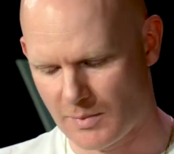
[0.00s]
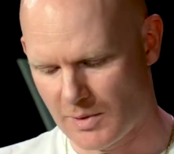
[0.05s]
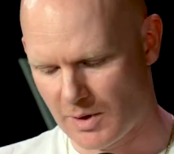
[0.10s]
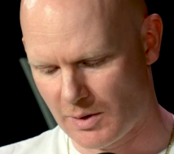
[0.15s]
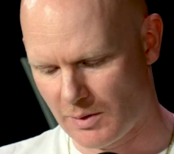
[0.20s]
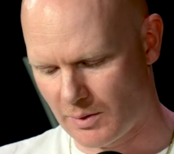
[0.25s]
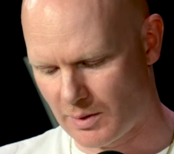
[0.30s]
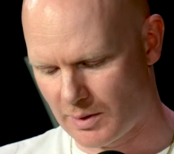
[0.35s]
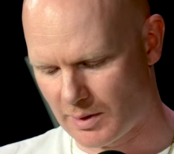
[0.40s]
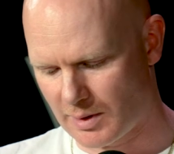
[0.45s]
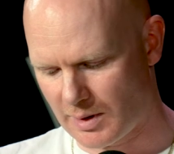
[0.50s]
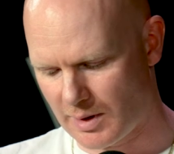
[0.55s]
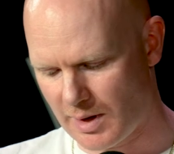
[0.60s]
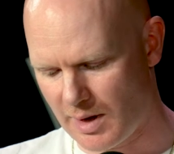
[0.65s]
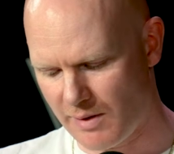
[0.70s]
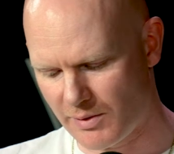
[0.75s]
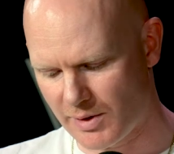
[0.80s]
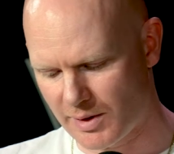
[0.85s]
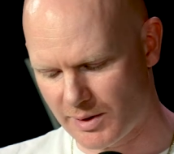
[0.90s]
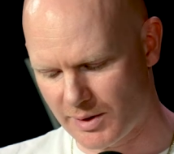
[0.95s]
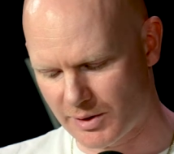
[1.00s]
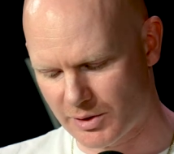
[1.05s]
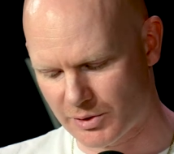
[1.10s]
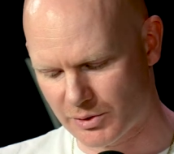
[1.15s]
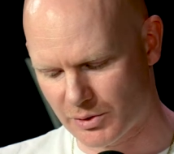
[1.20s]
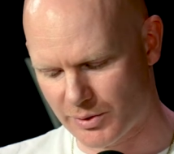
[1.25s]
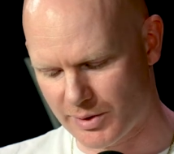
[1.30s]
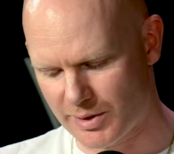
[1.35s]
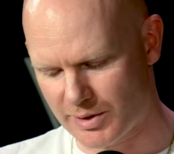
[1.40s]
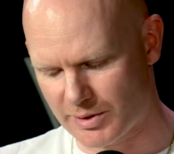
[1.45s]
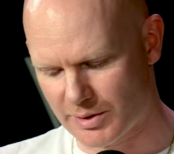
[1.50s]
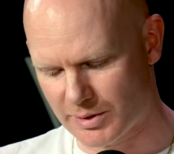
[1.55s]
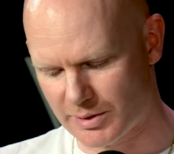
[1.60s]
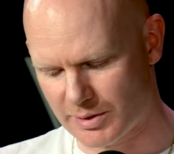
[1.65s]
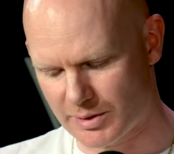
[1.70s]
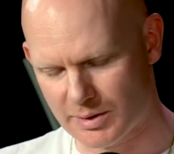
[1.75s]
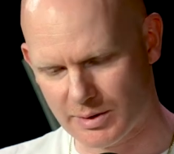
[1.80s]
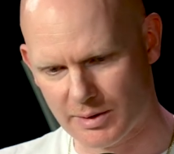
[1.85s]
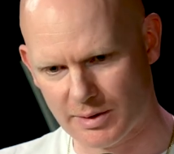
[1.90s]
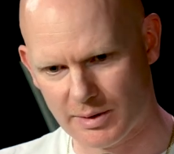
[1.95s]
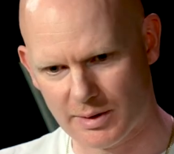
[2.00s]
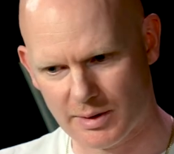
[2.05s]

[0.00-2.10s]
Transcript: Well, even in these stories, that's,